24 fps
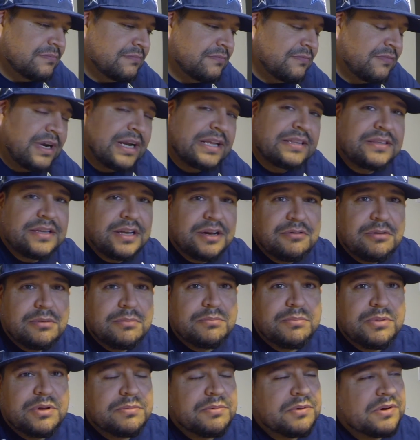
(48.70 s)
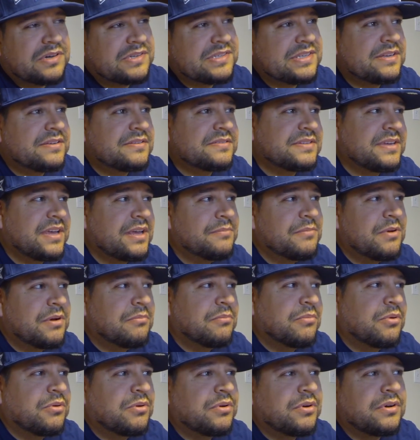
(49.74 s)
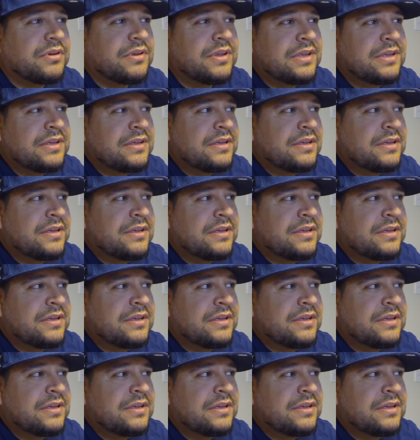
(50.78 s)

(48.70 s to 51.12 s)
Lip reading: right there when Bill Parcells came on board.